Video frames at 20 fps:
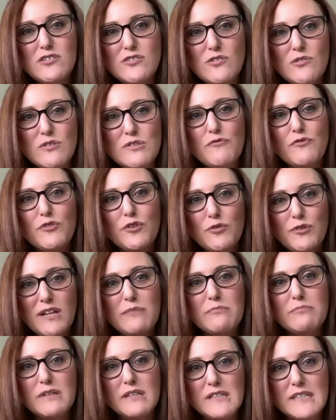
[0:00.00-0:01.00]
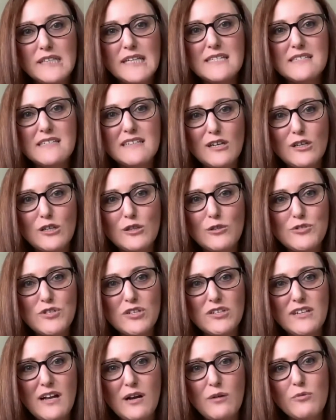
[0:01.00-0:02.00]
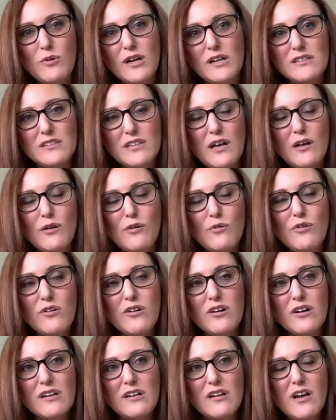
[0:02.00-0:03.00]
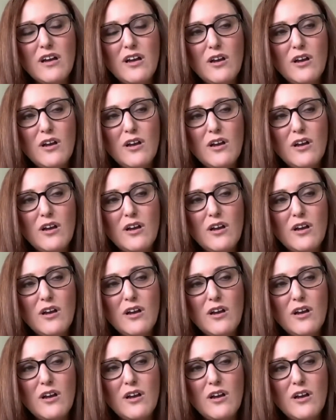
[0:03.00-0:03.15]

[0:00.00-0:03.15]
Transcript: So it's Florida Abilities and Inclusion Network.org,